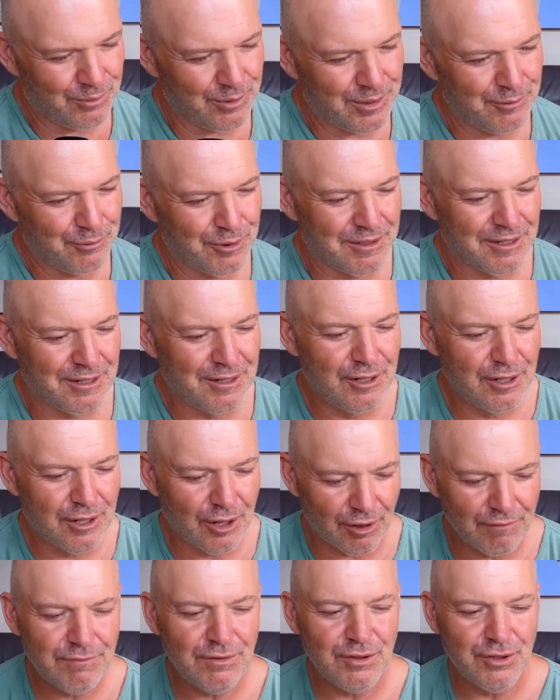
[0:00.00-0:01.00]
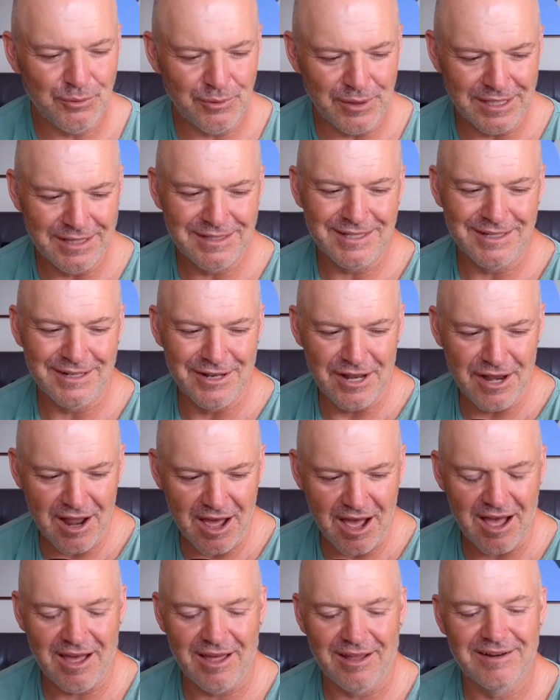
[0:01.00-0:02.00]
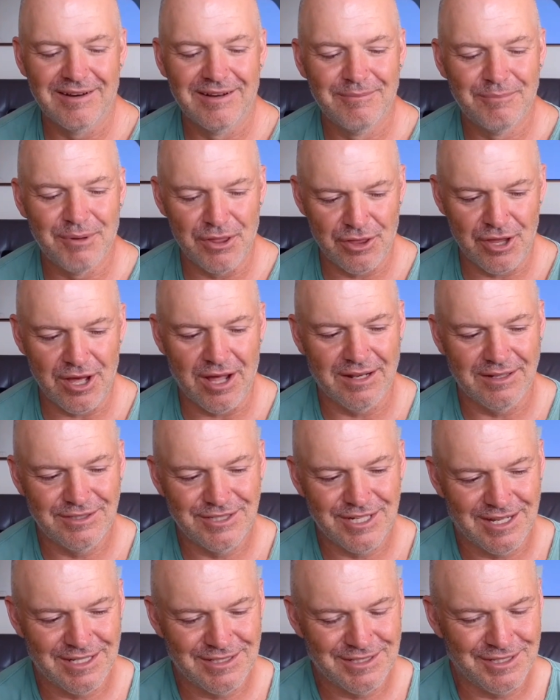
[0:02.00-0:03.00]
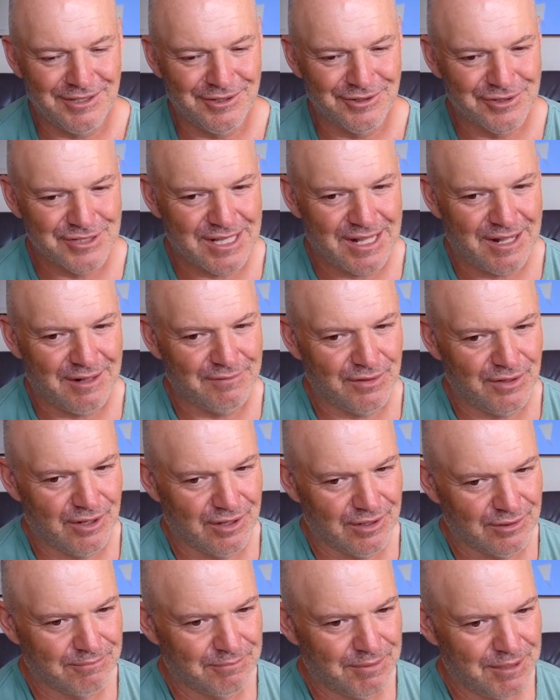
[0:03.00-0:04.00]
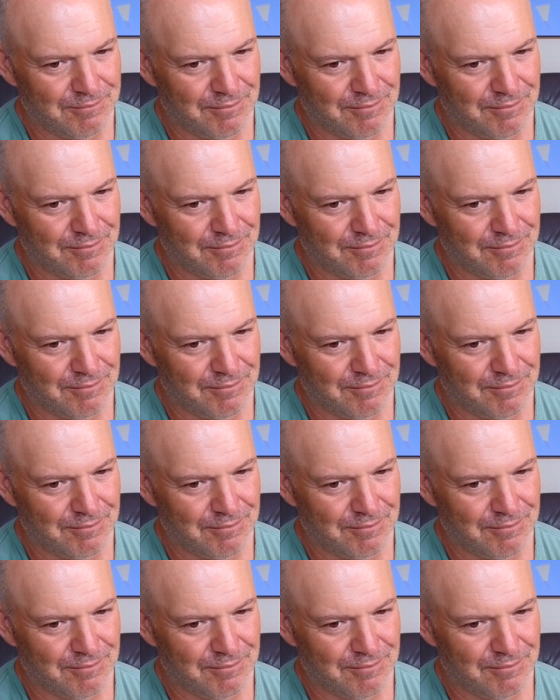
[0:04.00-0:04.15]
will love you into not pathologizing yourself and other people.